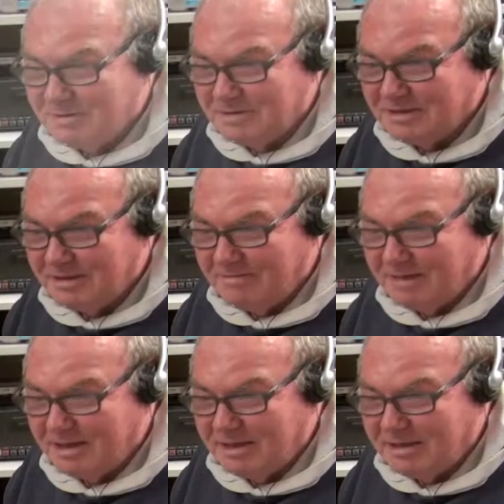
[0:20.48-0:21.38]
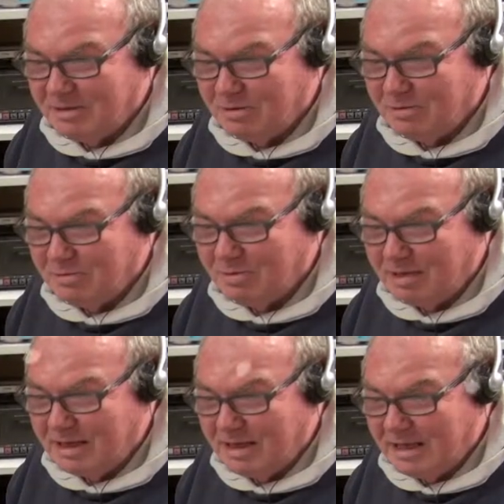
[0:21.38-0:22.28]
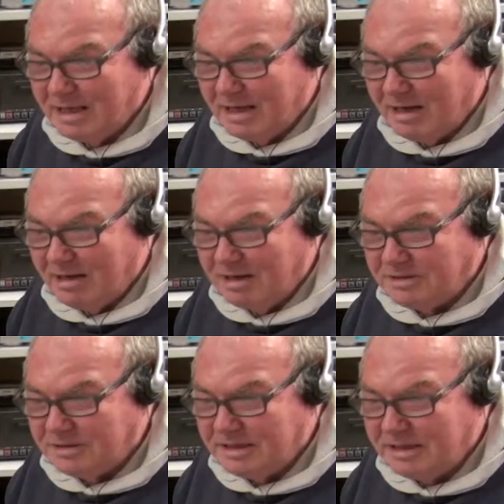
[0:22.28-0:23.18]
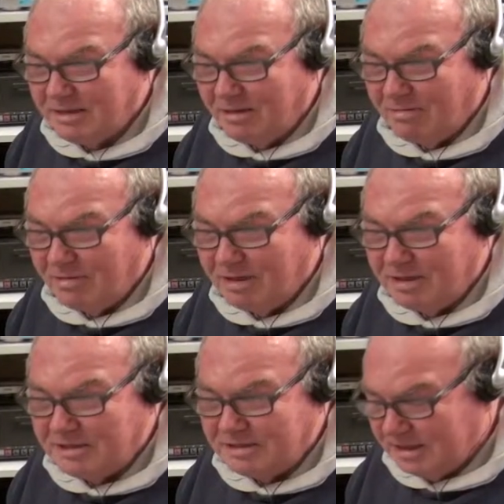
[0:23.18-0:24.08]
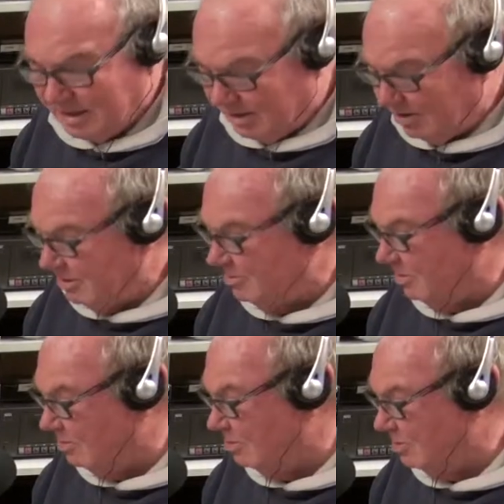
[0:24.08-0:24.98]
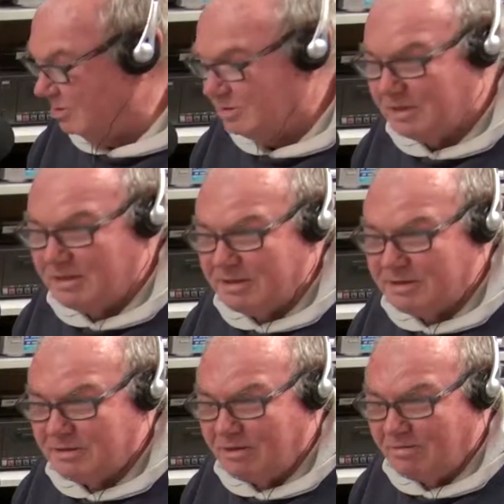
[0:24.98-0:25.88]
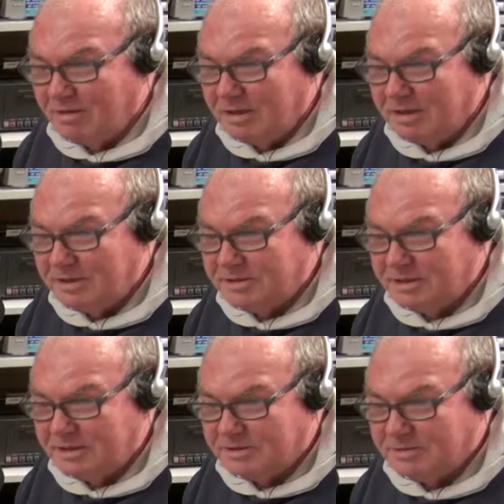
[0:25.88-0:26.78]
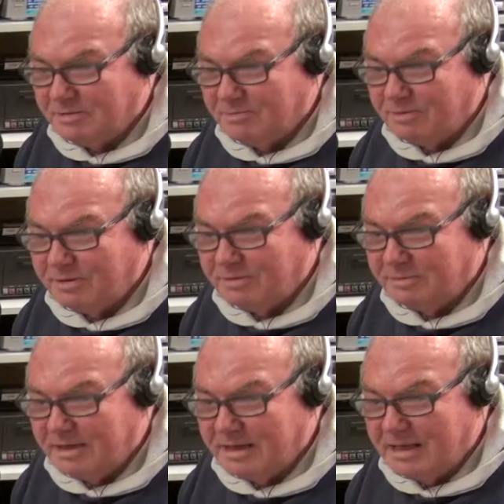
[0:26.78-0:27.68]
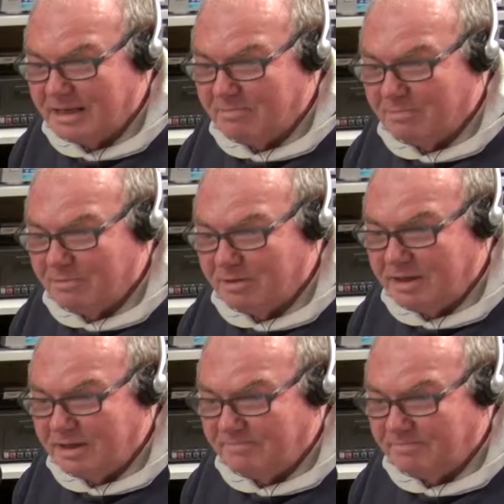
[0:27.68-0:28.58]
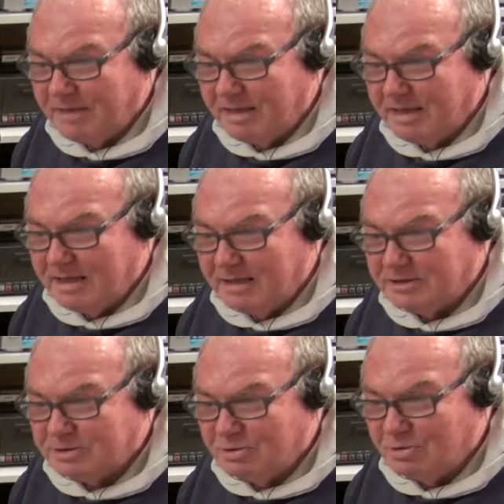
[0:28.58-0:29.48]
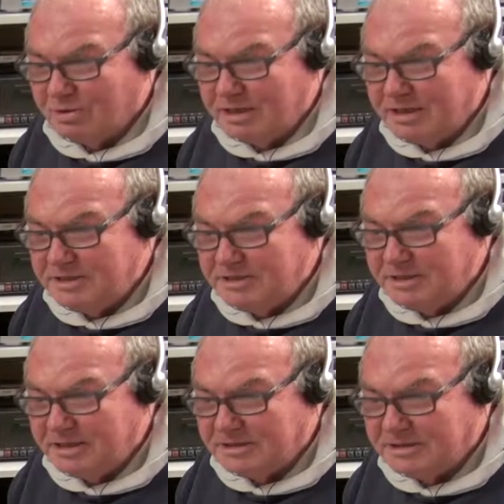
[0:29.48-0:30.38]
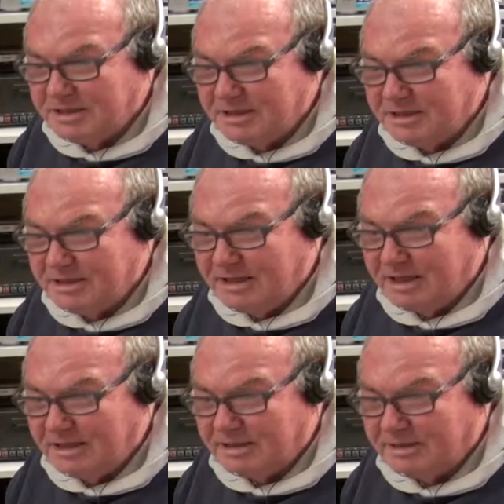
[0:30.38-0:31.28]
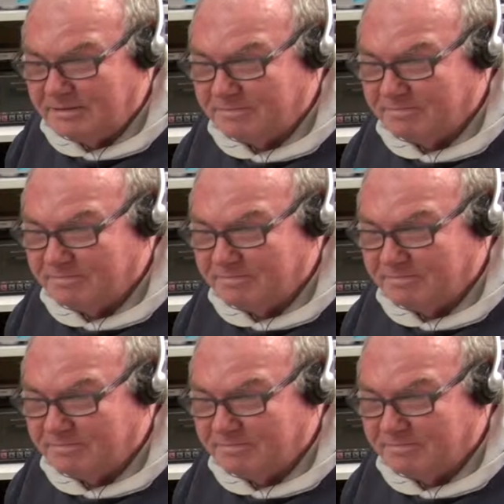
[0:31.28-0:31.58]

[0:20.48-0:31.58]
is a lovely lady who uh, likes to hear Laurel Lee sing, and I think we all do. So here's Laurel Lee to sing a song for you, Maria. It's called Easier Said Than Done.